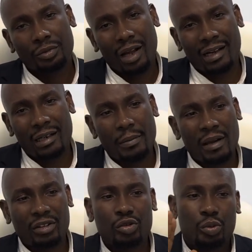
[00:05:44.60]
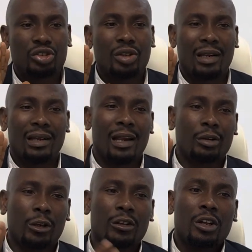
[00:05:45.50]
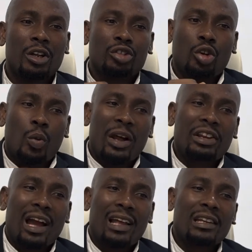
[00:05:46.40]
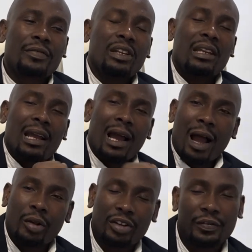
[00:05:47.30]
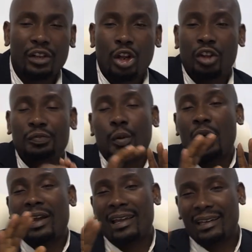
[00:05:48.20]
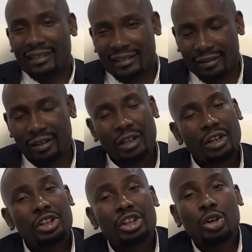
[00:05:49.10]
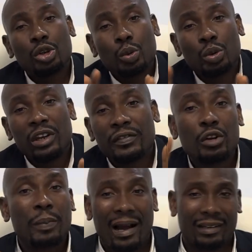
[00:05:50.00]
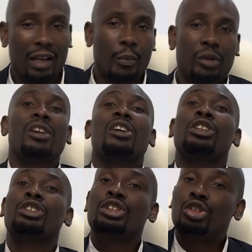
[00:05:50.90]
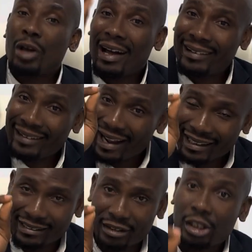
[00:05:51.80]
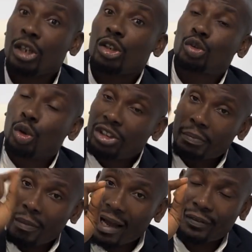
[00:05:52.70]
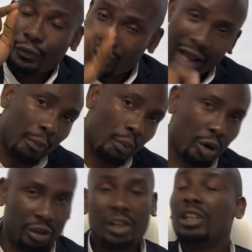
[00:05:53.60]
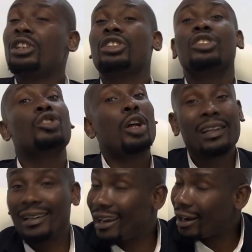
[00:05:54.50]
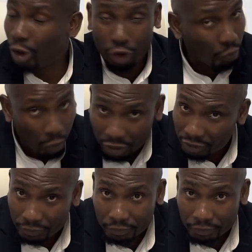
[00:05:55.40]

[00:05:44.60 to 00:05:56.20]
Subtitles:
agreement with your landlord. So when you are leaving the house, if you don't spoil anything, he will give you back your money. It is your right to demand for that money. It is not the landlord's money.